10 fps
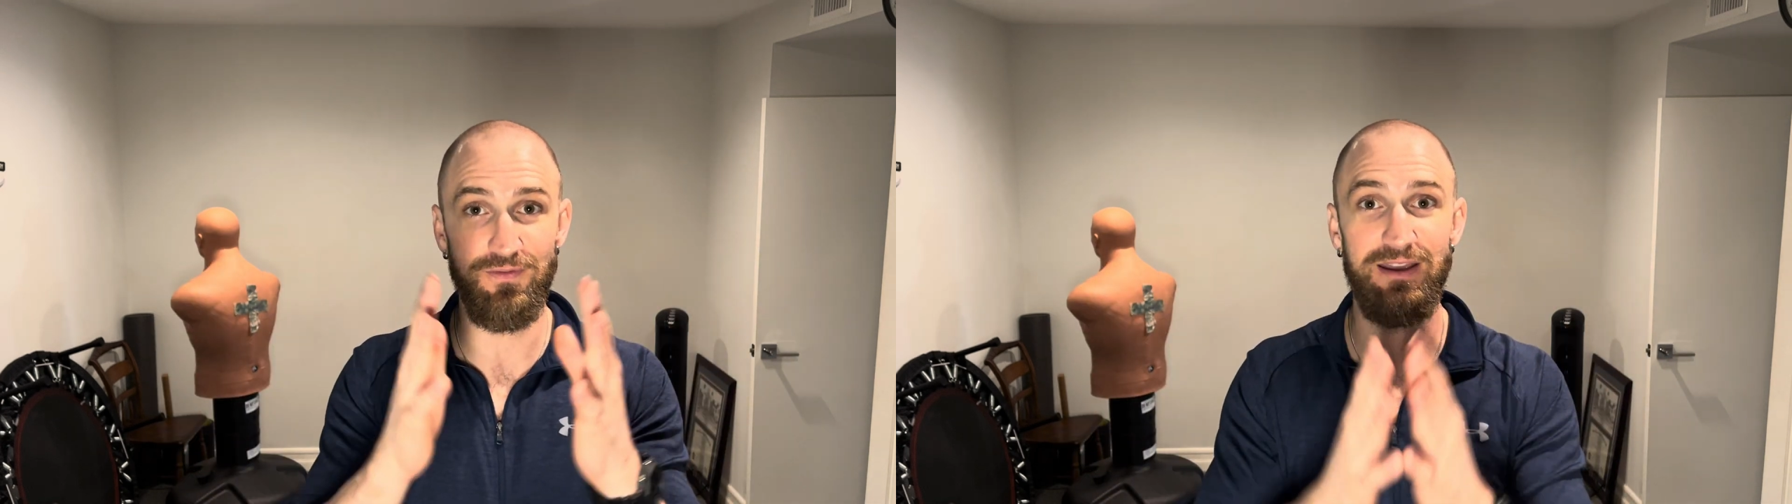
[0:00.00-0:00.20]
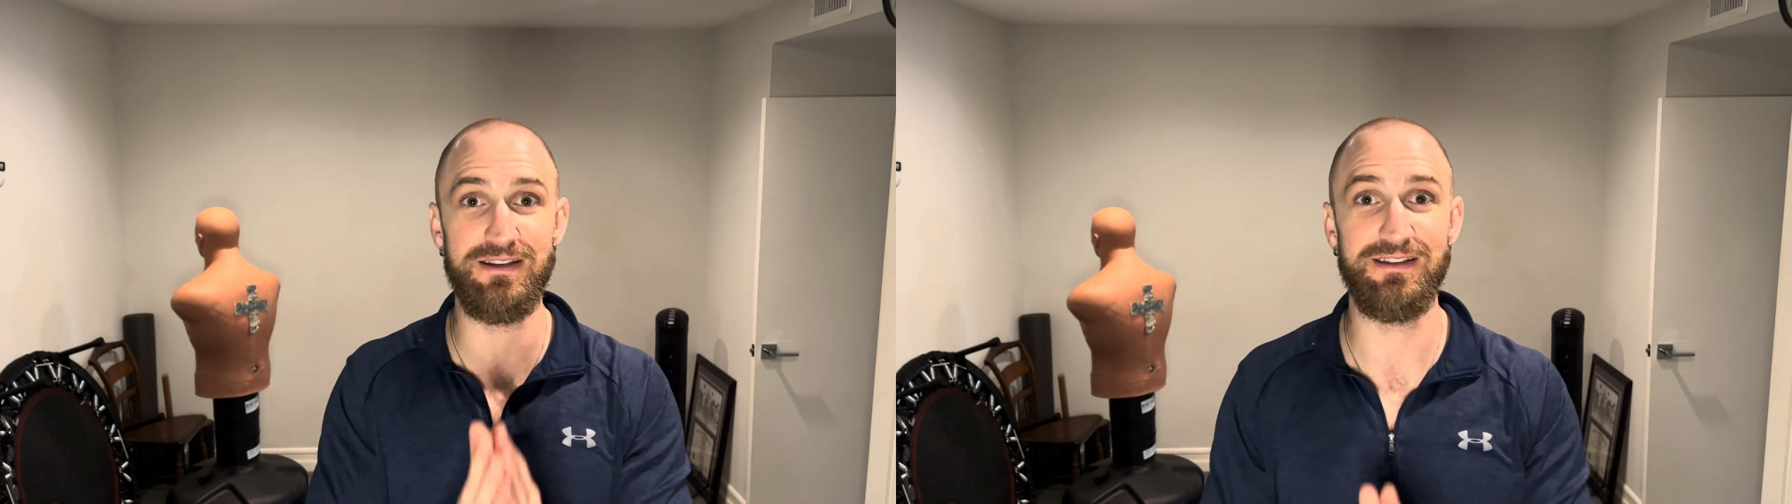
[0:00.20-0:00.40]

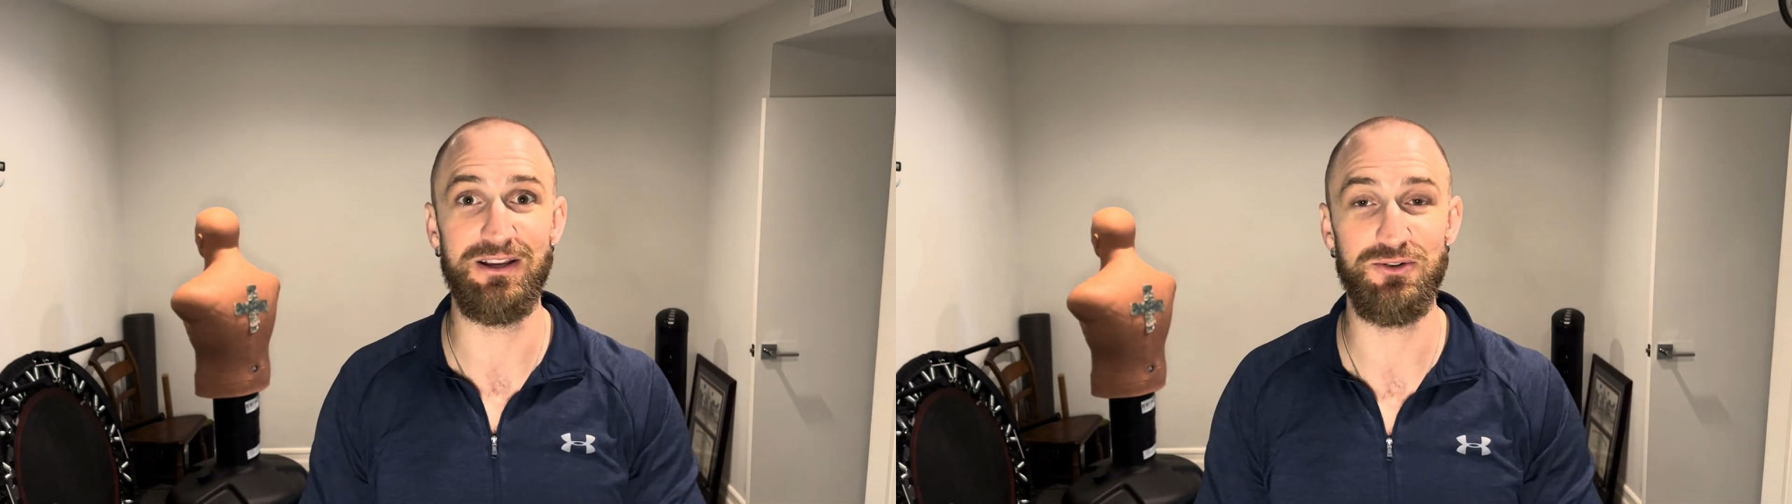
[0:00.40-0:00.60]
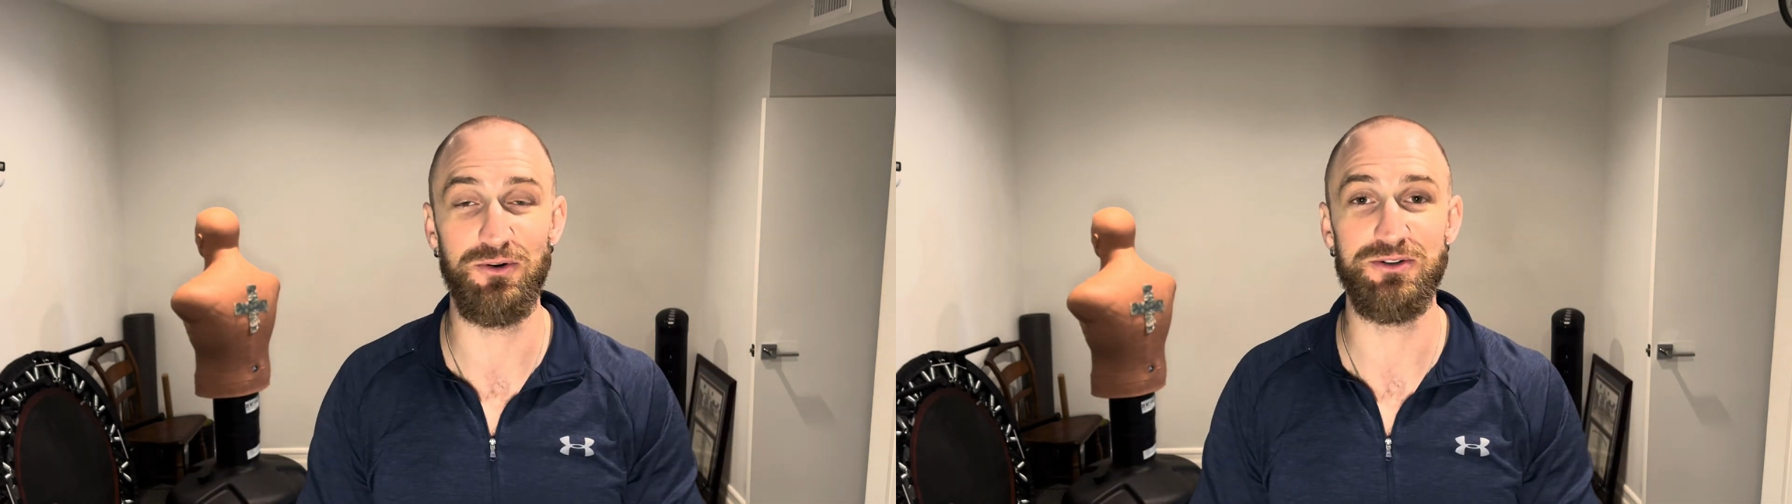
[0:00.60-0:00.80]
phase,
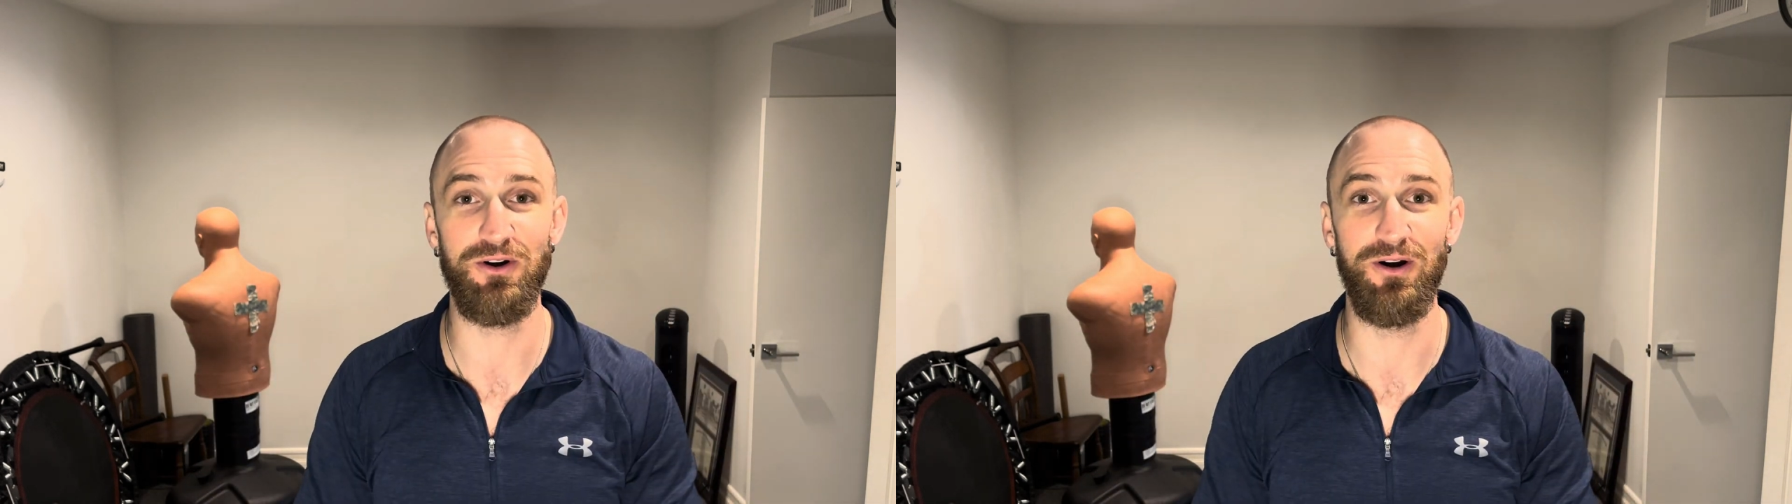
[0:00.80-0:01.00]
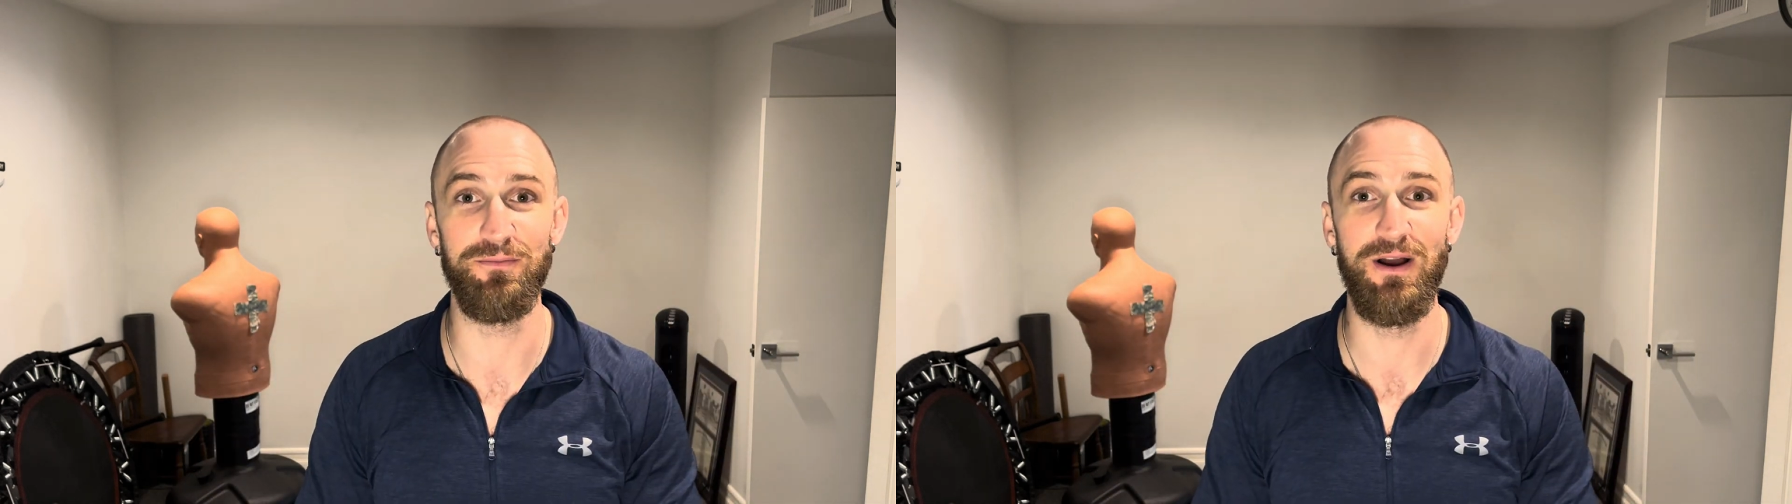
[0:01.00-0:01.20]
that short
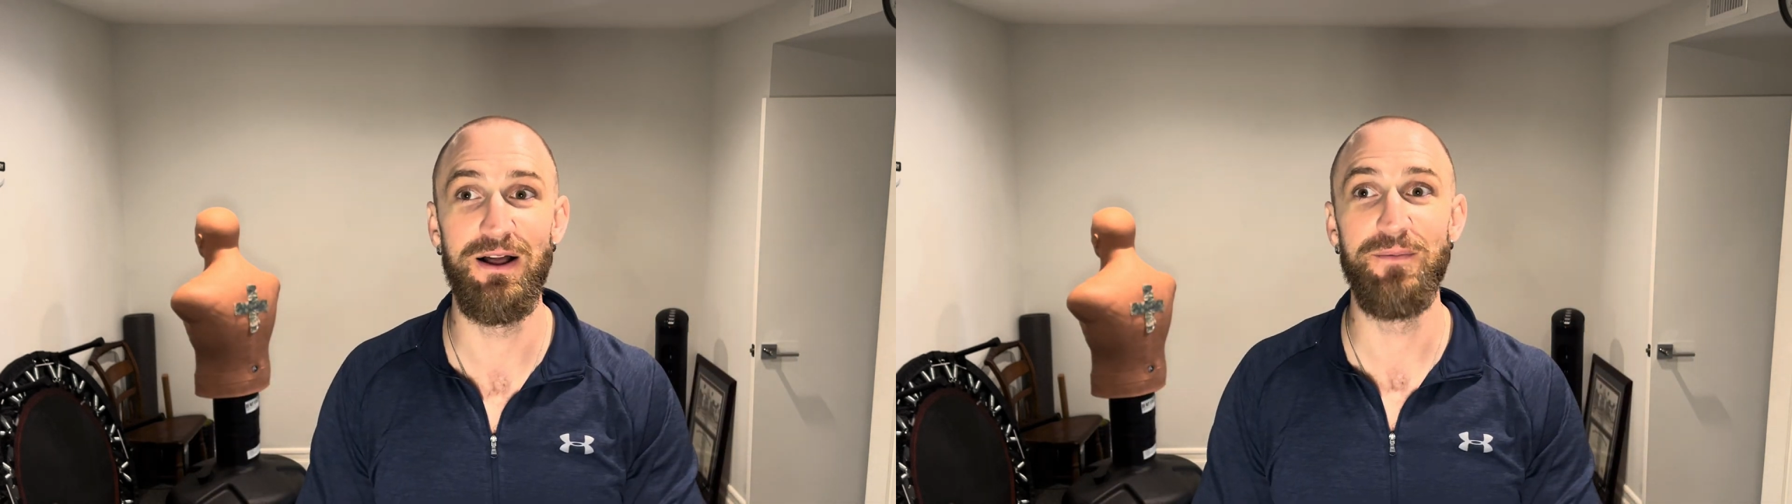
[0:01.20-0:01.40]
term,